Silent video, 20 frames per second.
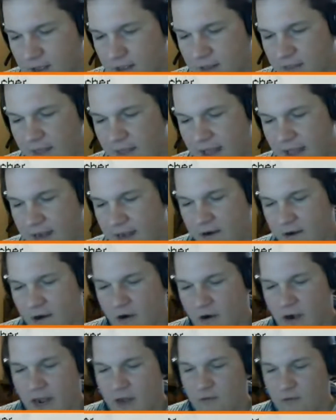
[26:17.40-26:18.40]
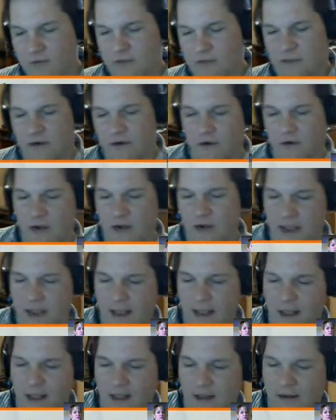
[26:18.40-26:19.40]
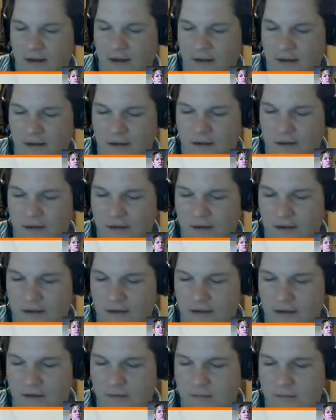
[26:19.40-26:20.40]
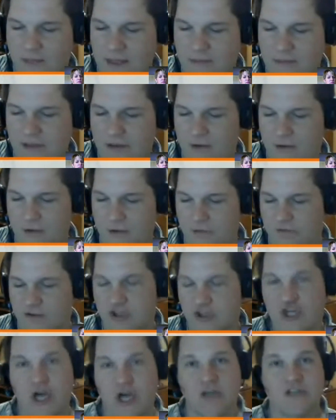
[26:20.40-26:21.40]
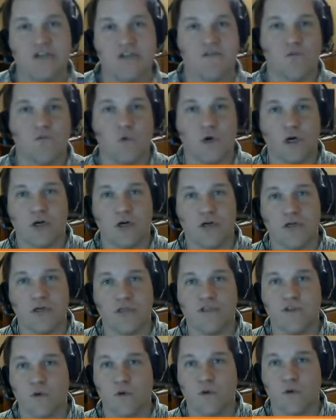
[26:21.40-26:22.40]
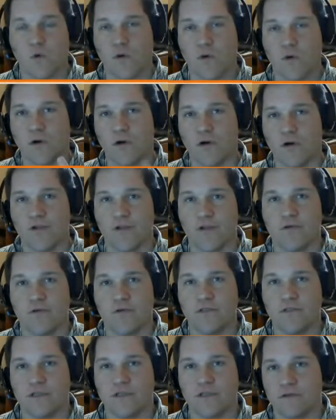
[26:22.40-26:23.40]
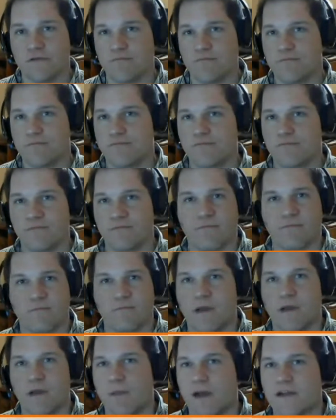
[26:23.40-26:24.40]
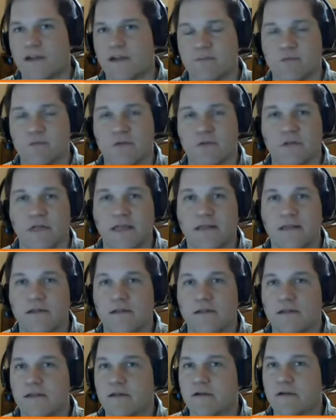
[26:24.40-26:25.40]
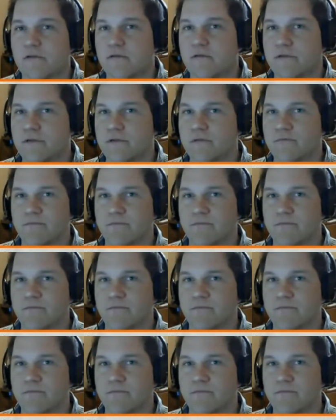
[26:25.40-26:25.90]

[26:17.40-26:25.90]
that are out there, and maybe use chunks of words, or use a possible, like, the